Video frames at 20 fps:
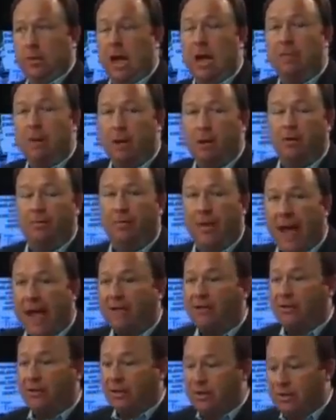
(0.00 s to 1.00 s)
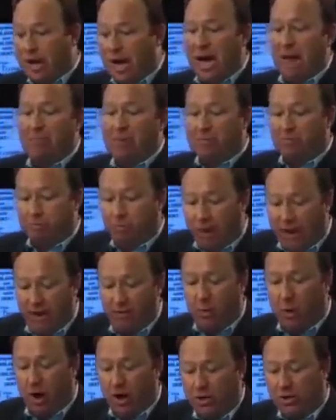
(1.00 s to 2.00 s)
I mean, that's the type of
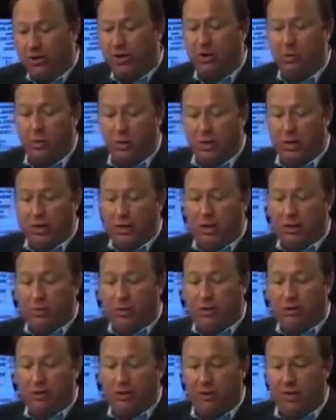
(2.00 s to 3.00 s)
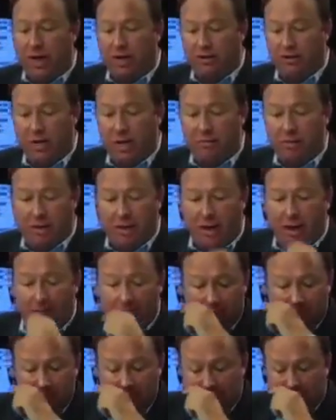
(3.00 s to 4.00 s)
brainwashing we're dealing with. So that's coming
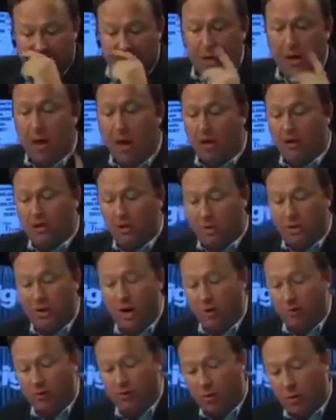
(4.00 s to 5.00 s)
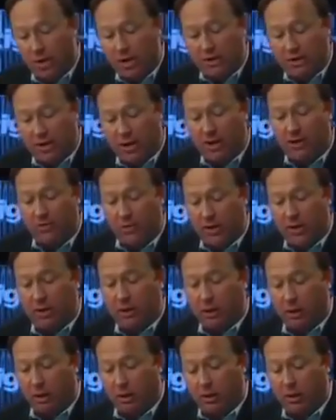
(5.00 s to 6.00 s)
up. I also want to go over 20 things we
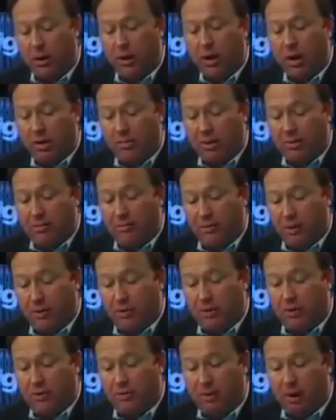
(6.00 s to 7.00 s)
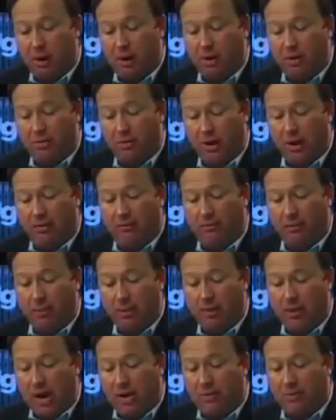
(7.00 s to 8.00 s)
can learn about the future of the American dream
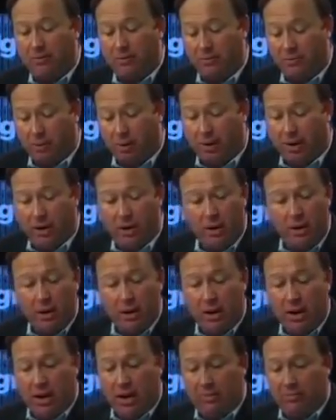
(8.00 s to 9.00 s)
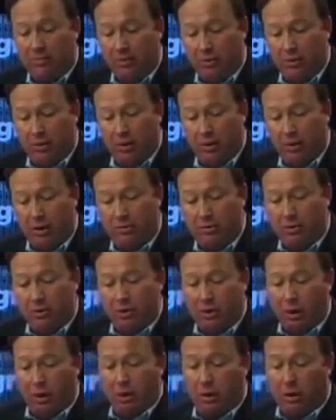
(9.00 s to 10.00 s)
from the death of Detroit. I absolutely agree with
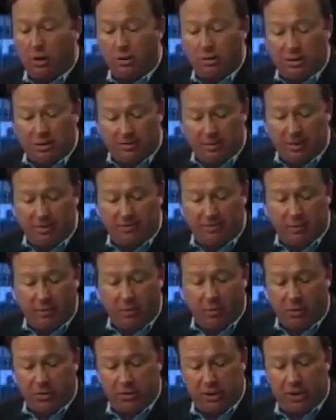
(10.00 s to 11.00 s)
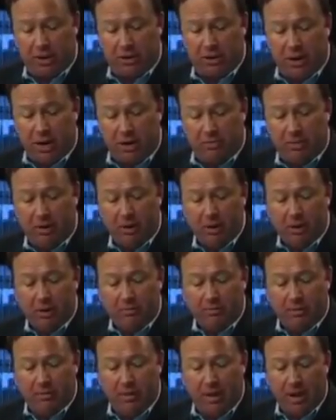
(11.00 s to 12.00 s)
this article. It's up at Infowars.com
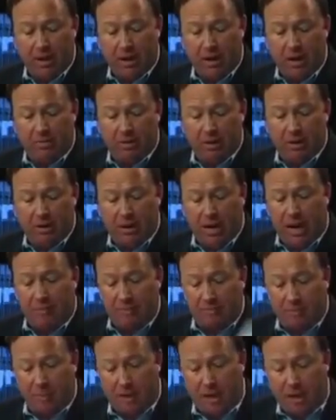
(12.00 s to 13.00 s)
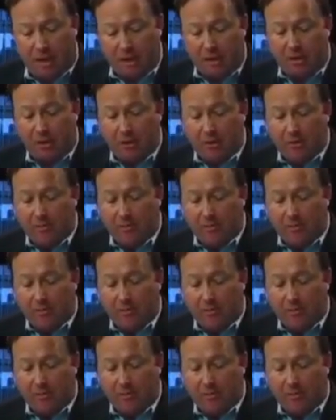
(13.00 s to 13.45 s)
from the Economic Collapse blog.